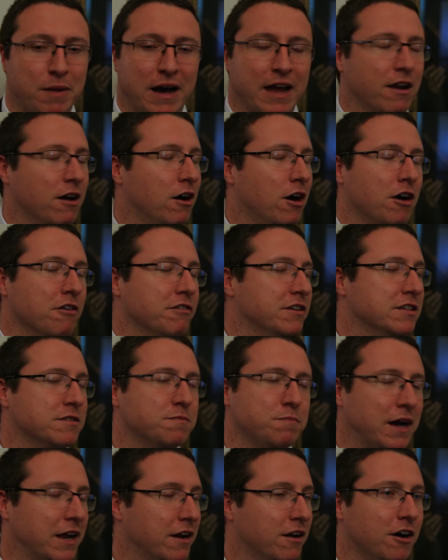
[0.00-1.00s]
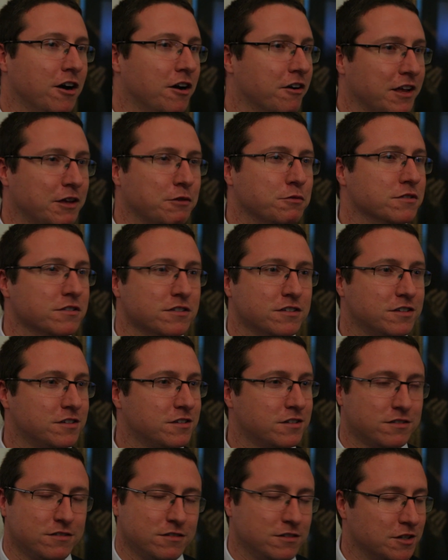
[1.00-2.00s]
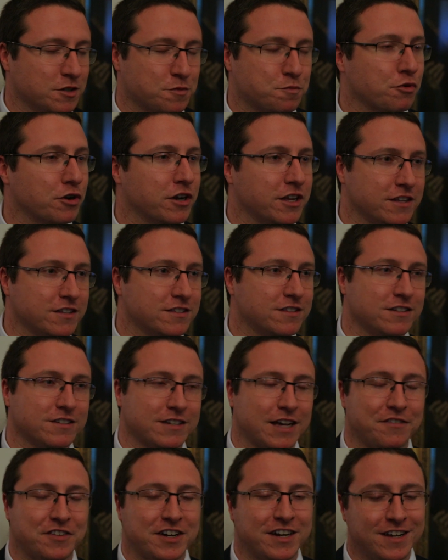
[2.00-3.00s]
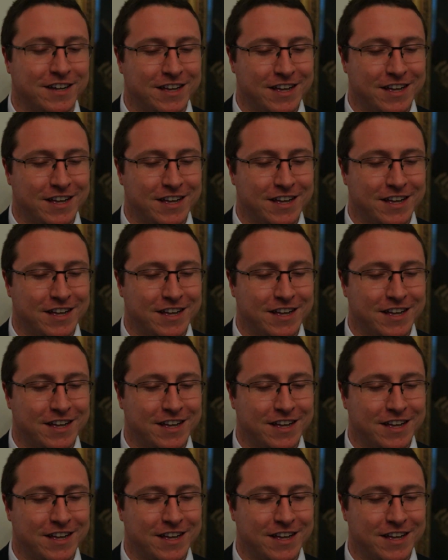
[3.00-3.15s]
Banhar is Banhar. He was as brilliant as ever.